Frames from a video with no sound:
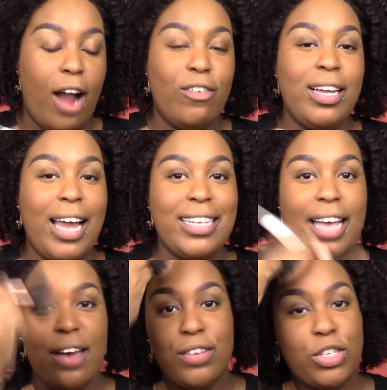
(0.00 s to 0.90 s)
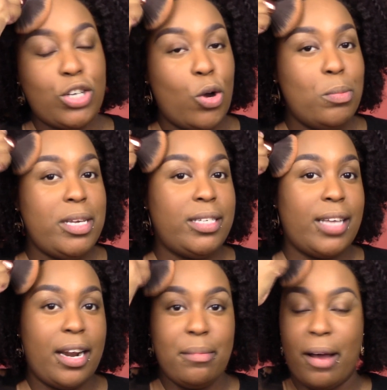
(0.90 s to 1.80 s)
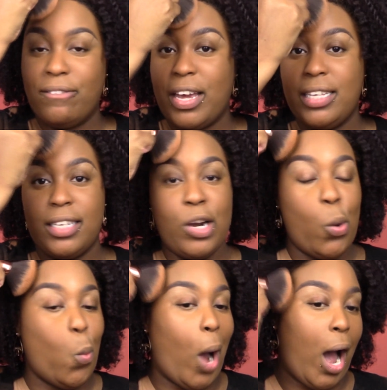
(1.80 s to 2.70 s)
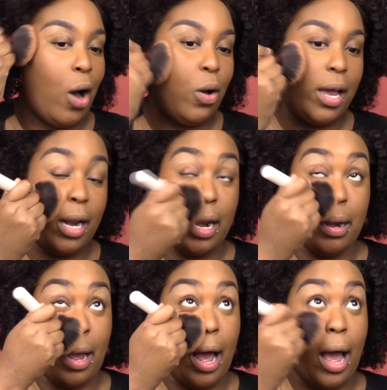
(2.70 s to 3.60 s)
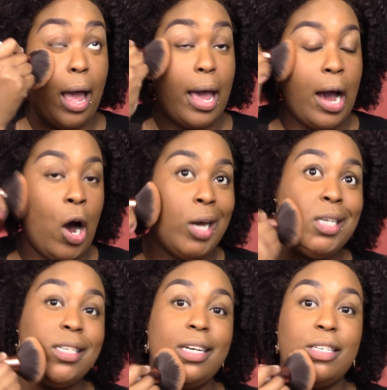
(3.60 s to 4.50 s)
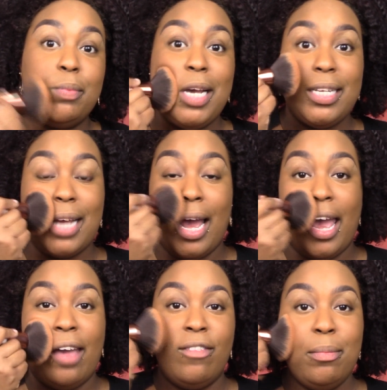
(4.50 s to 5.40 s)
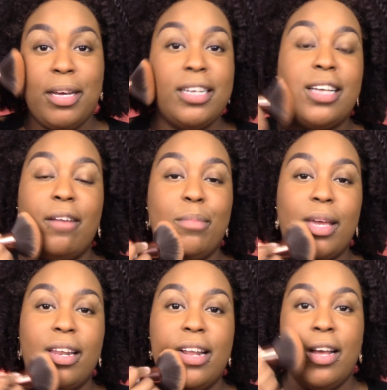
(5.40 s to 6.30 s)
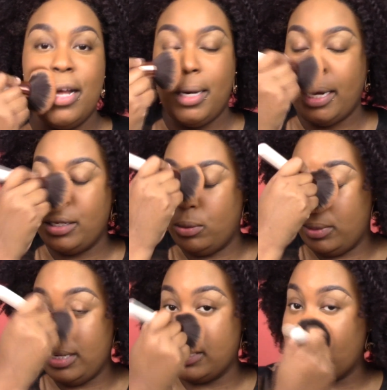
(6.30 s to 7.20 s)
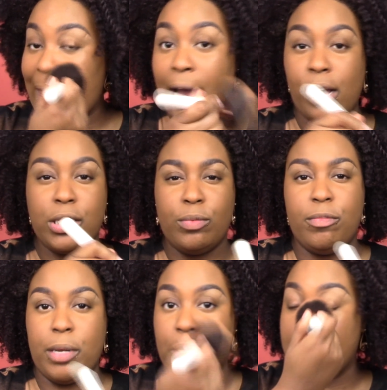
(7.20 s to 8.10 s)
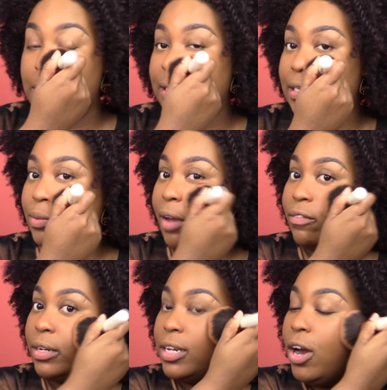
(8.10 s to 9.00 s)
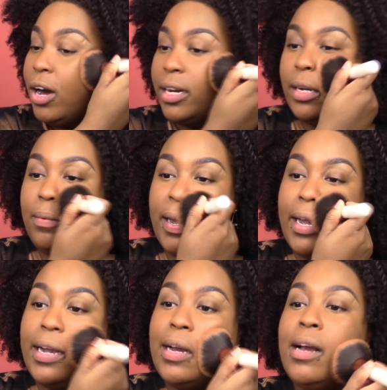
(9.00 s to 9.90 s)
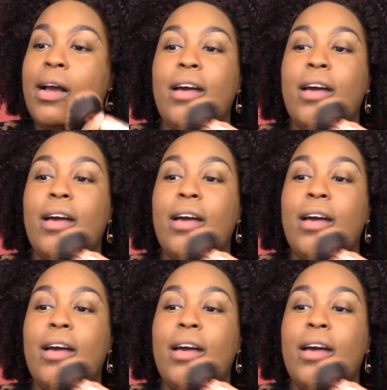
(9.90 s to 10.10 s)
I realize I haven't shown me setting my face in a while, and honestly that's because I haven't, because I've been like doing these in the house and we've been in quarantine, so I haven't really gone anywhere.